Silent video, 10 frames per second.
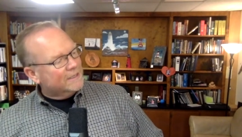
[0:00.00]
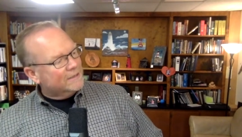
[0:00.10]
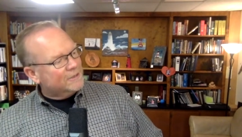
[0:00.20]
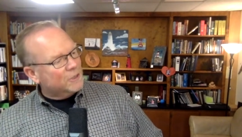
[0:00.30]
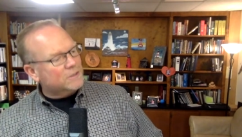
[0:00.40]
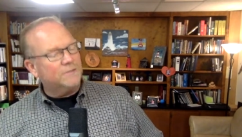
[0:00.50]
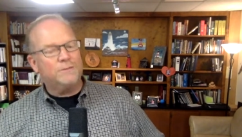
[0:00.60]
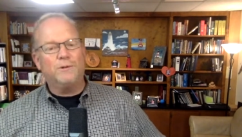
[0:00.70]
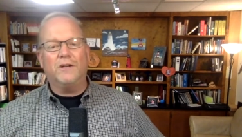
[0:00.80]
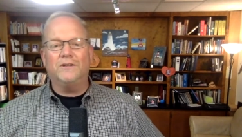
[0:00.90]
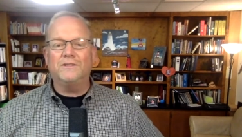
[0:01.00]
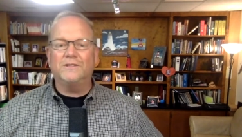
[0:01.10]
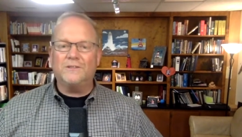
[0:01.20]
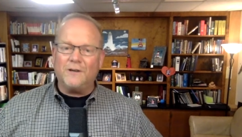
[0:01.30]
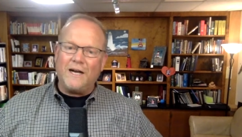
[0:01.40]
Joseph's brothers
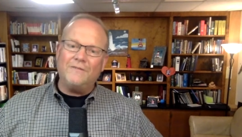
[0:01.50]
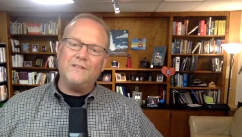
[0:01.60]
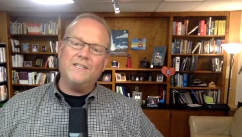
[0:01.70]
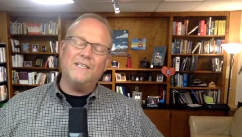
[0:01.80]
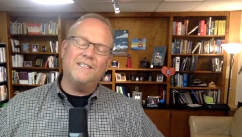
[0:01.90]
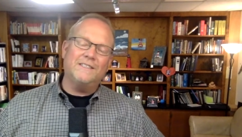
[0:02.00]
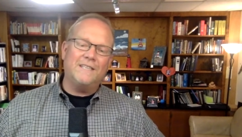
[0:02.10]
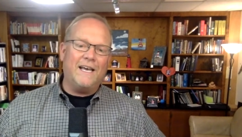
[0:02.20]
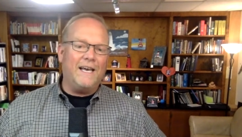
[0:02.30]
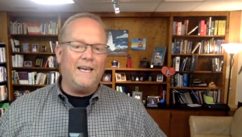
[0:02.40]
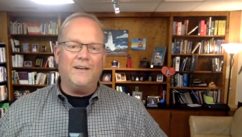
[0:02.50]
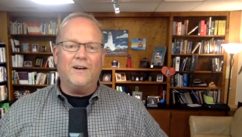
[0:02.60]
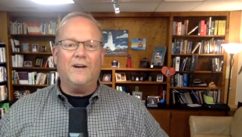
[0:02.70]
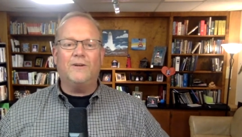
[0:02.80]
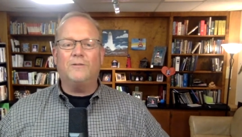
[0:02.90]
are groveling and saying,
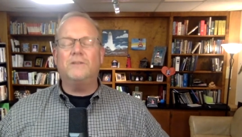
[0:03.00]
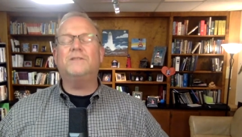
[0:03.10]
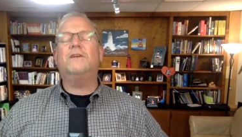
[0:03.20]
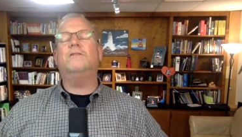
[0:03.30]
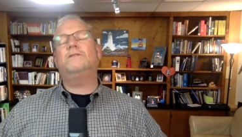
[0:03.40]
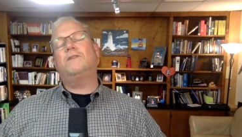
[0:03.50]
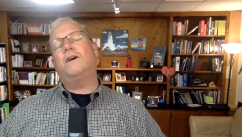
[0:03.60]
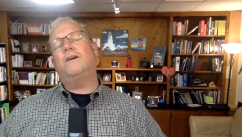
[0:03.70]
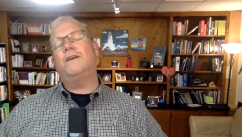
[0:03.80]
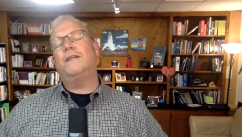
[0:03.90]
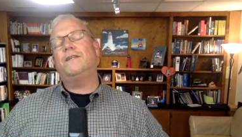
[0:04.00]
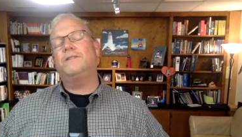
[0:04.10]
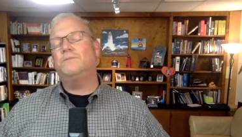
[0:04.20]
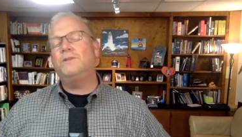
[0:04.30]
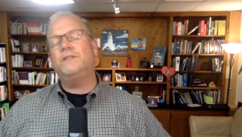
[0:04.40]
Oh, we're so sorry.
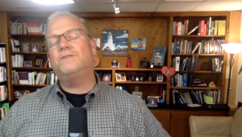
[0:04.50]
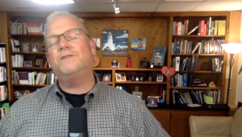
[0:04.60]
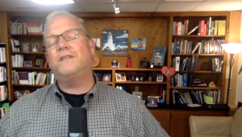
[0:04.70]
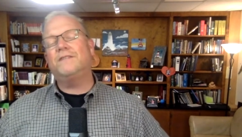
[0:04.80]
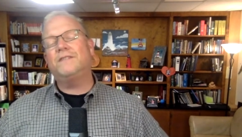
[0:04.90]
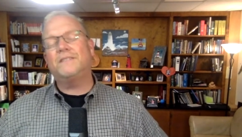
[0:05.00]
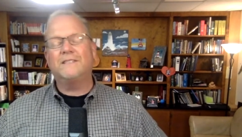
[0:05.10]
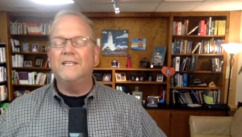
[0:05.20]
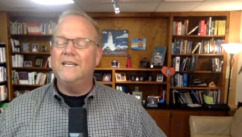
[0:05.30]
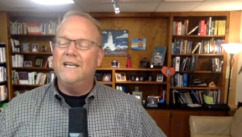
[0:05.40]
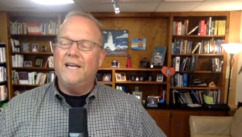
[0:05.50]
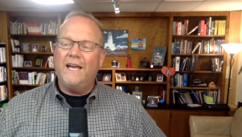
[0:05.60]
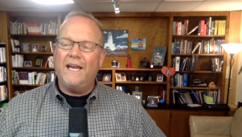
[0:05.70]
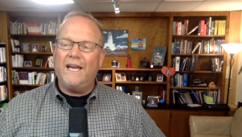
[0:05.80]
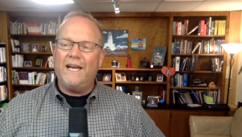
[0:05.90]
Could you please forgive us?
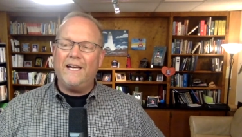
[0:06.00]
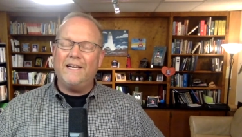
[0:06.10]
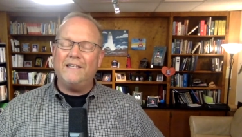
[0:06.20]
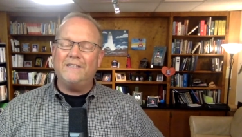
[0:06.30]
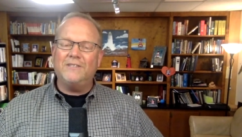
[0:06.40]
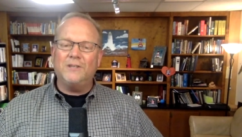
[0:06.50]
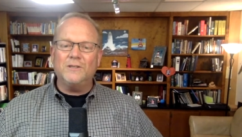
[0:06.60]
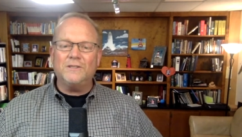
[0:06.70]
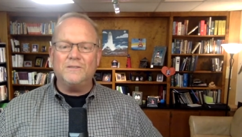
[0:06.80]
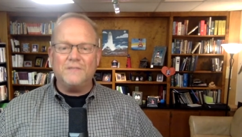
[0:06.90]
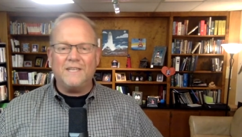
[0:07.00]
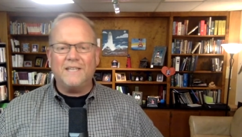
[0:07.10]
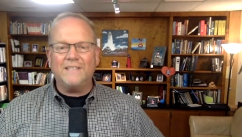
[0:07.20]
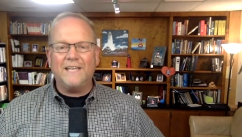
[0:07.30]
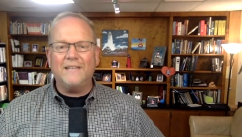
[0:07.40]
And Joseph
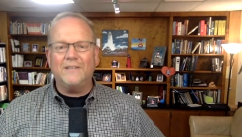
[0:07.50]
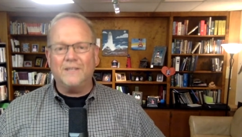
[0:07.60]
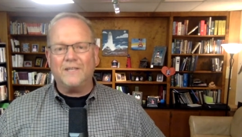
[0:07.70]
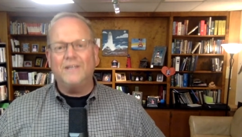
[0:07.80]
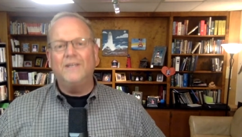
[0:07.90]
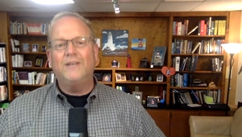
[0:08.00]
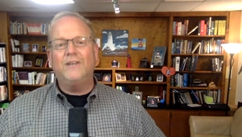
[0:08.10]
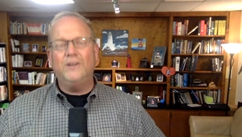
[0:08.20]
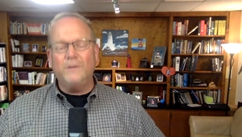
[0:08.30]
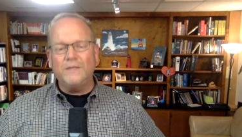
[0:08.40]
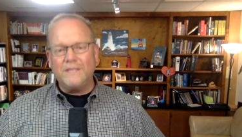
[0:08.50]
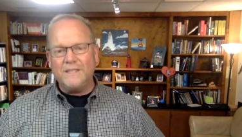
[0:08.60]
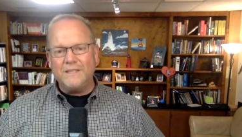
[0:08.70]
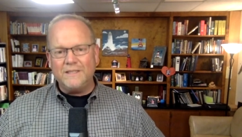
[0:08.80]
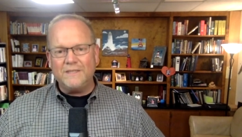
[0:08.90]
says, Hey, look, you
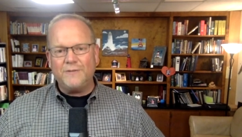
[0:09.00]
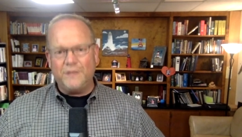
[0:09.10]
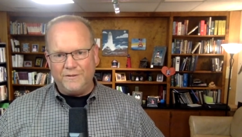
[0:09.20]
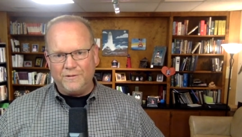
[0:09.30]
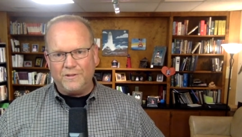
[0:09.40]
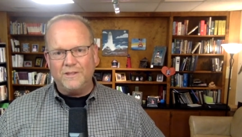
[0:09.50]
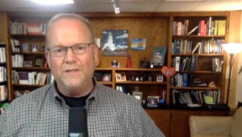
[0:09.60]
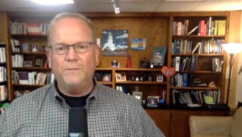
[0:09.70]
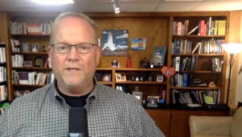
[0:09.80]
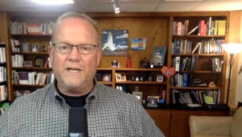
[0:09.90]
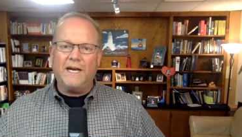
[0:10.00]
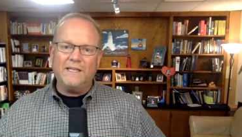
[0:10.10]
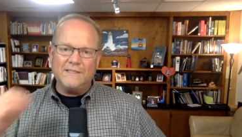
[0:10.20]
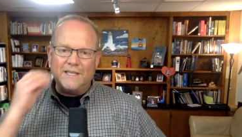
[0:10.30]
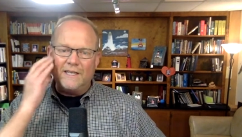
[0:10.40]
intended this for evil, but God
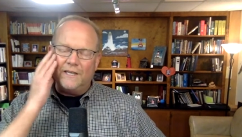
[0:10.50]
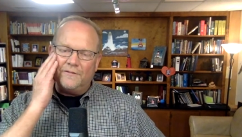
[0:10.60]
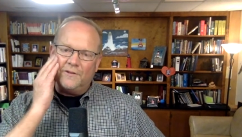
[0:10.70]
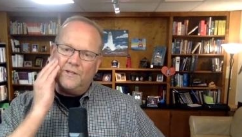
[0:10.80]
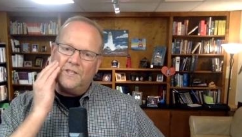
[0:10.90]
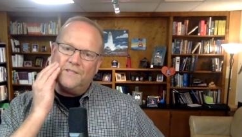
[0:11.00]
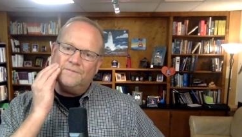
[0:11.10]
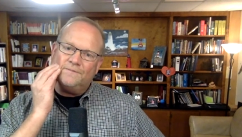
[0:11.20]
intended it for good.